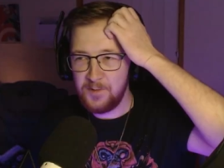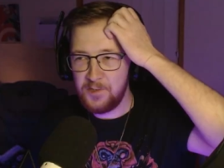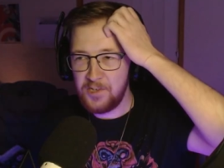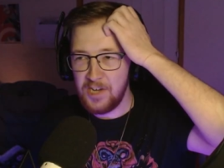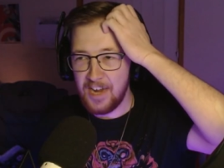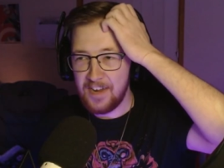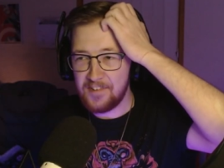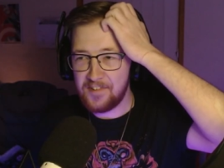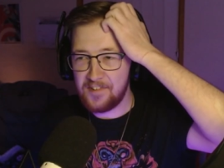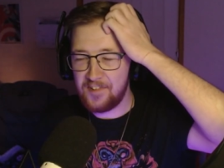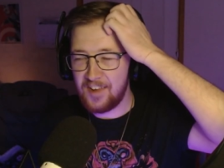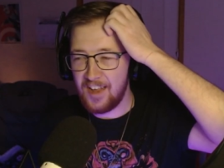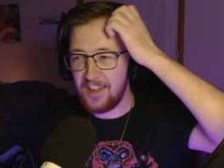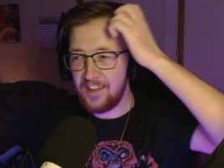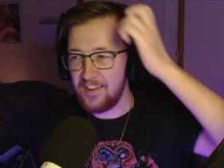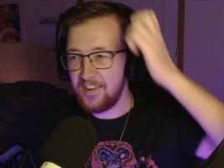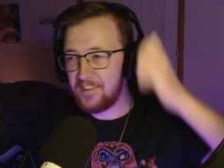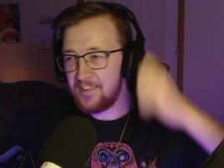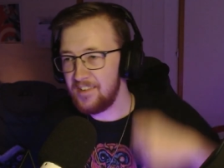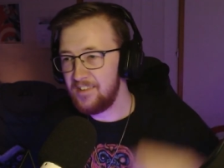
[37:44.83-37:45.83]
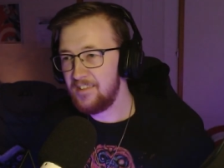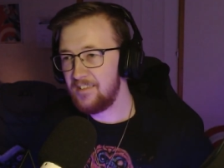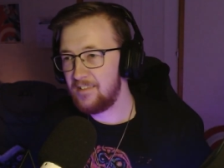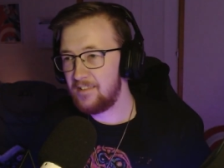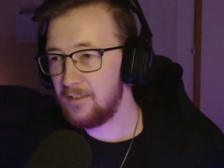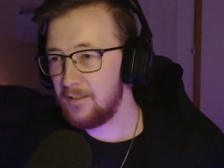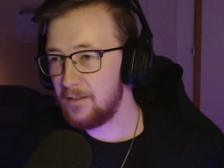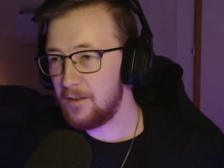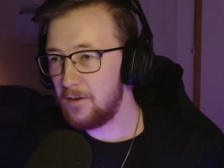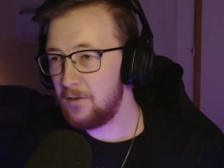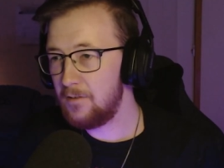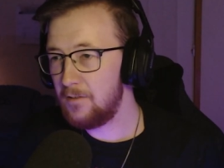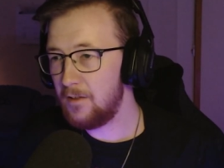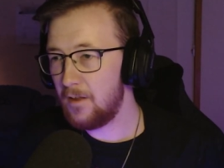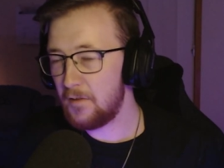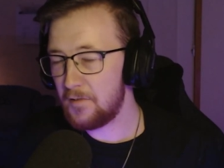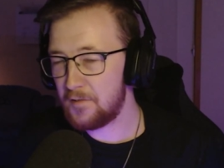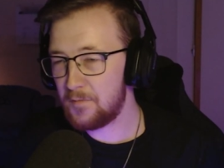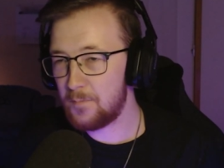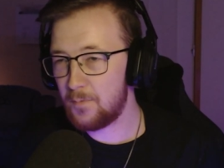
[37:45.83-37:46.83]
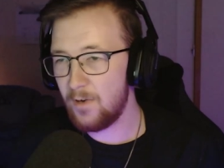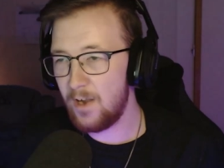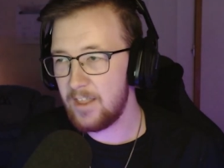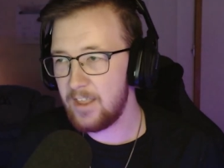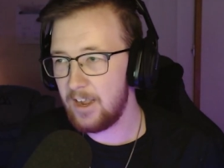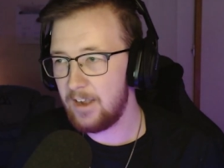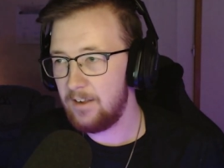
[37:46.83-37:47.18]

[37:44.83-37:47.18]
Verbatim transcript: Jack Skellington's long lost brother.